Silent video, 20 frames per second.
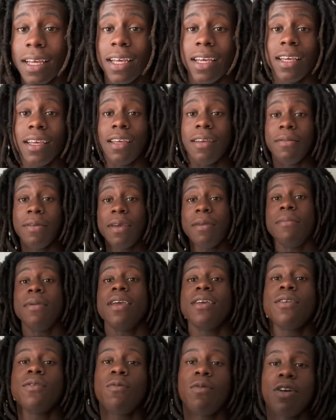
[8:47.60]
it
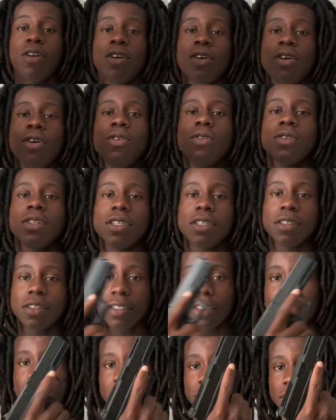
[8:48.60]
make you want to hold it.
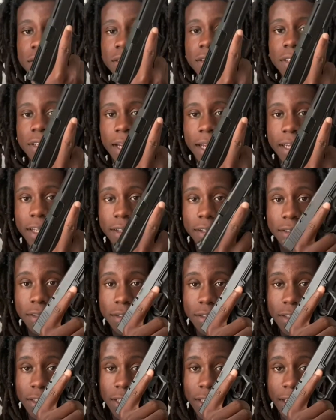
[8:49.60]
Like, it
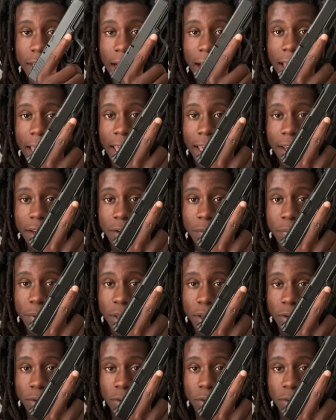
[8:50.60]
got hand appeal